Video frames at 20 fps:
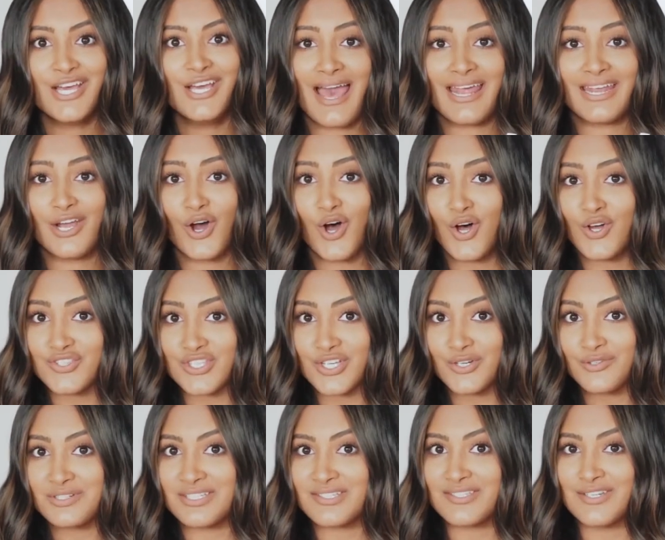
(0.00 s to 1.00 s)
And it
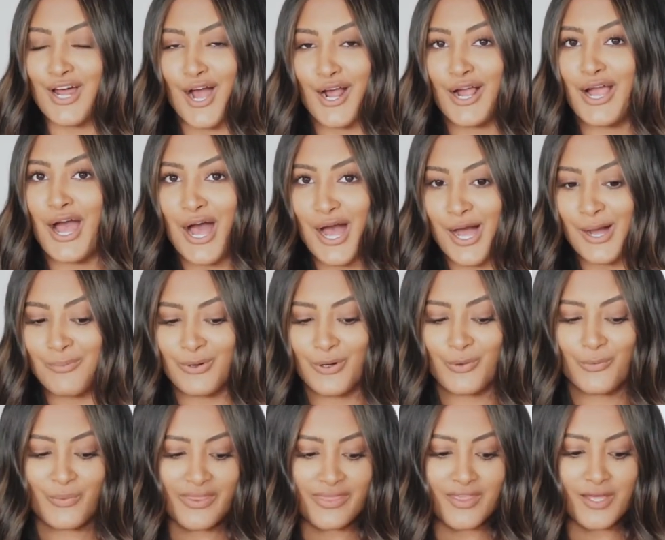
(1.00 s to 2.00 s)
also does not come
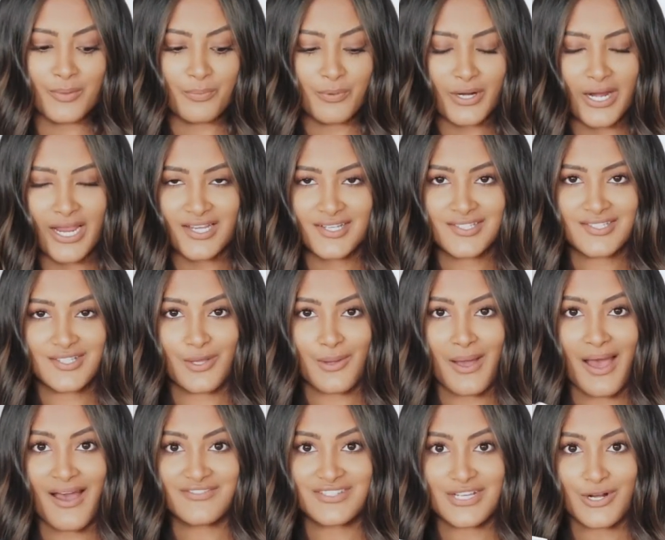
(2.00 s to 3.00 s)
with the brick, so you
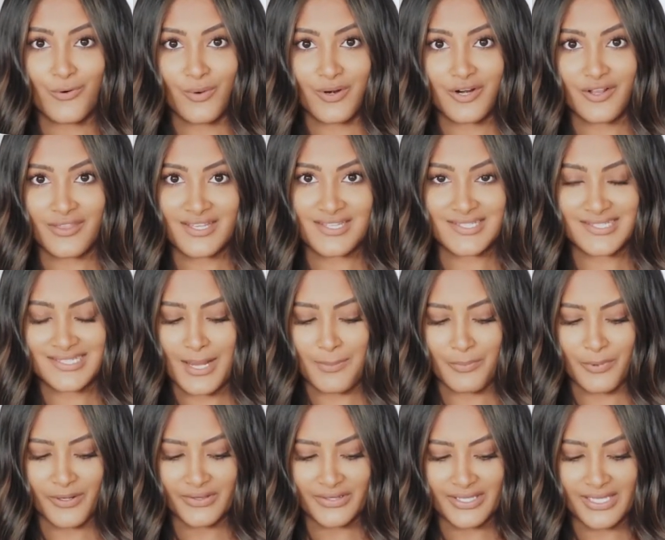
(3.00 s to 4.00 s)
have to order this
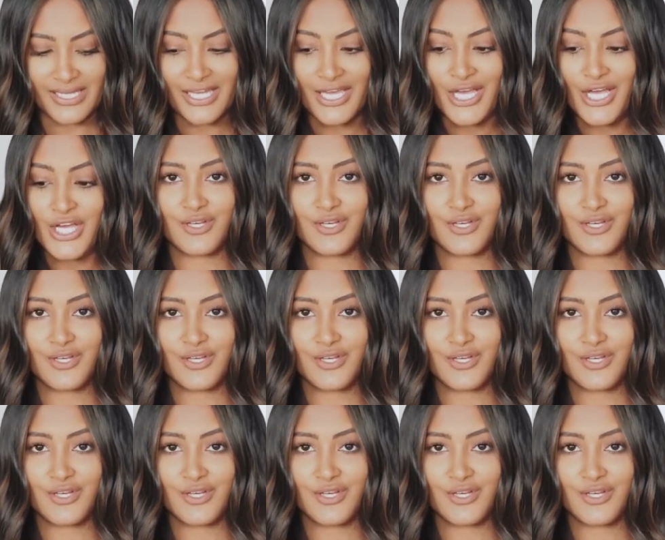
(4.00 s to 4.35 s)
separately.